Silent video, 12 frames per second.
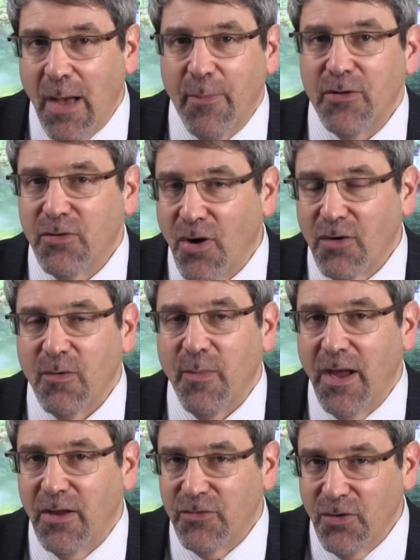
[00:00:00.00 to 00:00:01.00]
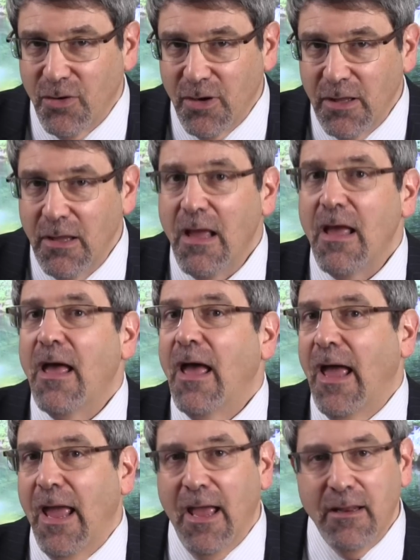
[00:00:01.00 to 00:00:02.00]
I'm going to talk to my attorney
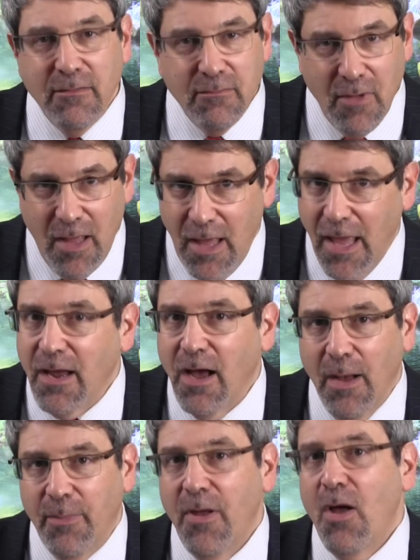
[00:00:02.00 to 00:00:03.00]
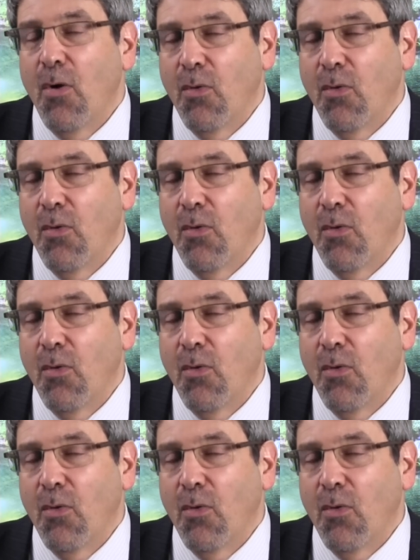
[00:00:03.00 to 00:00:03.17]
and hang up